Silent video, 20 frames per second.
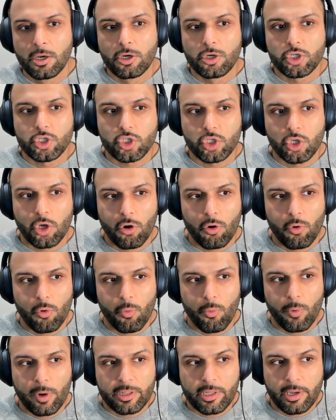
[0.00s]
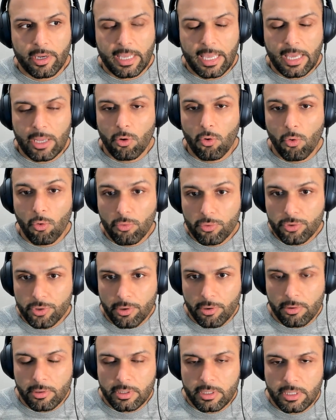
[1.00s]
So when they get
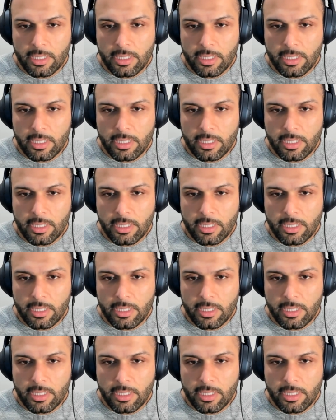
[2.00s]
older,